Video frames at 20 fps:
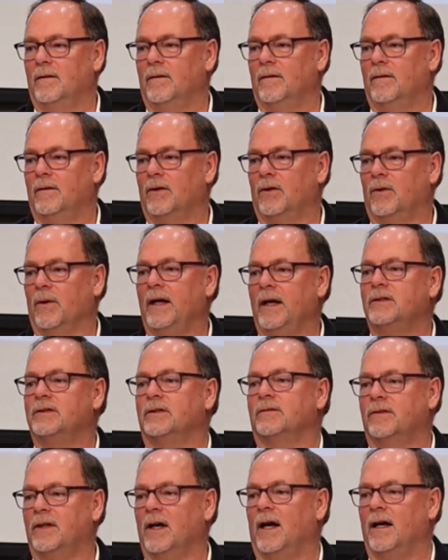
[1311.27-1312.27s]
the grace
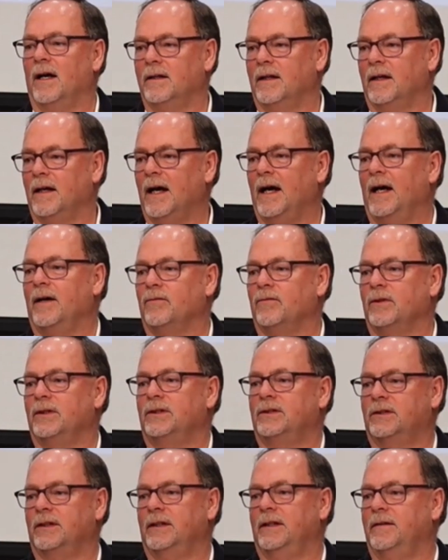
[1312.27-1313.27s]
of God that I've
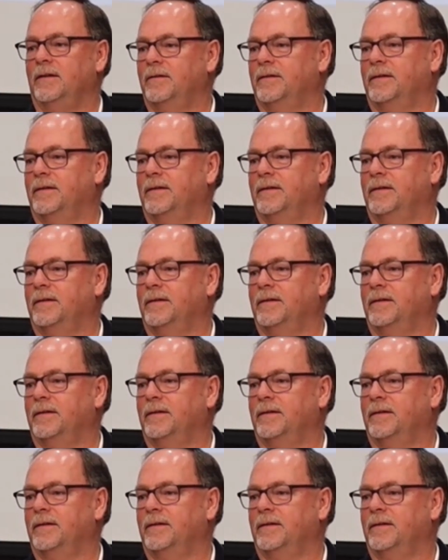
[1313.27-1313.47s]
received?